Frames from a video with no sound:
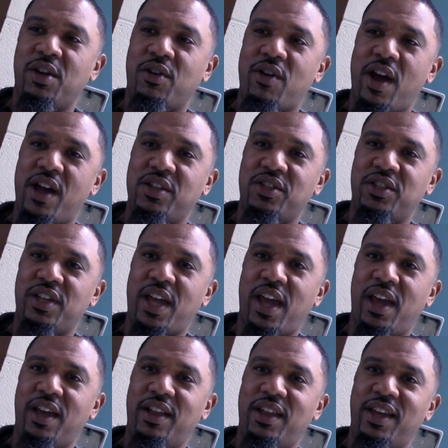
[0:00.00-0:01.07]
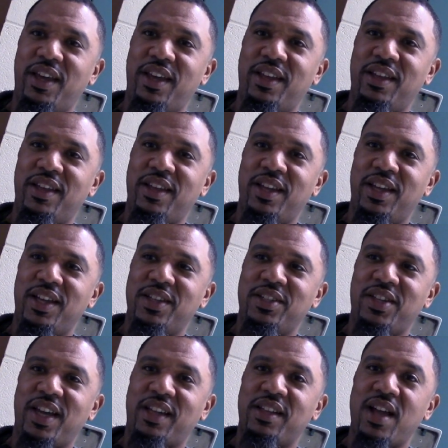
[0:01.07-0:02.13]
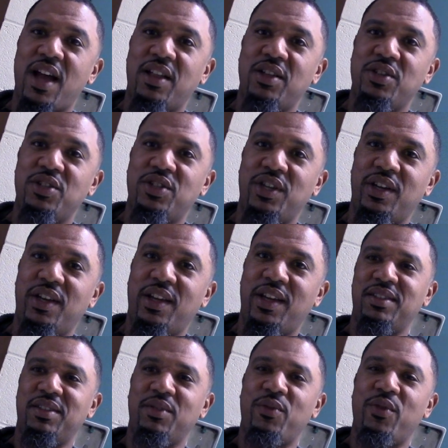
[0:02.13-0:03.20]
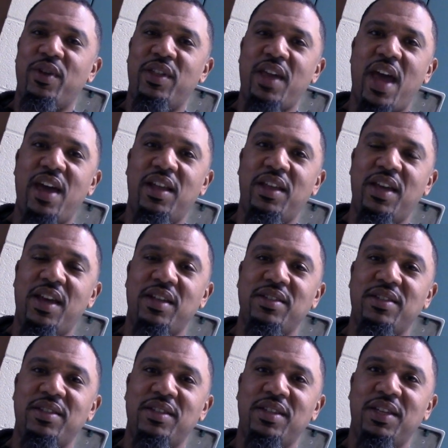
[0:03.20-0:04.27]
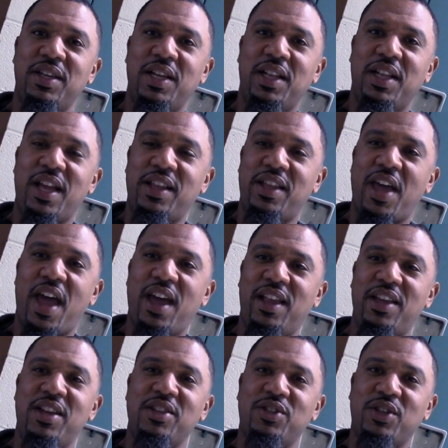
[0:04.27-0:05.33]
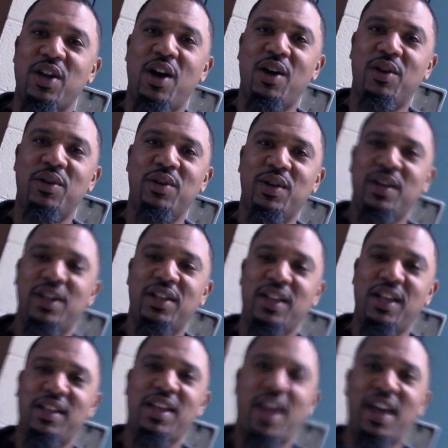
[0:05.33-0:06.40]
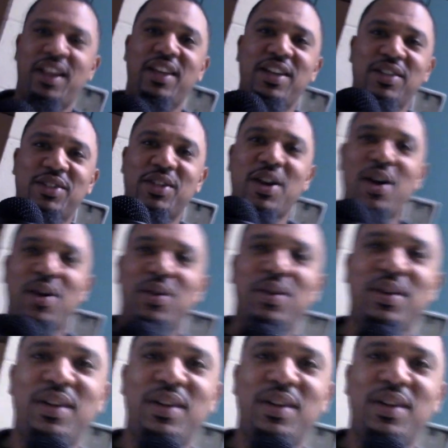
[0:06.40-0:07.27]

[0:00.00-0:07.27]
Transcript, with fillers: Crashed alien technology. Free the aliens. Let the aliens go. Let the aliens go.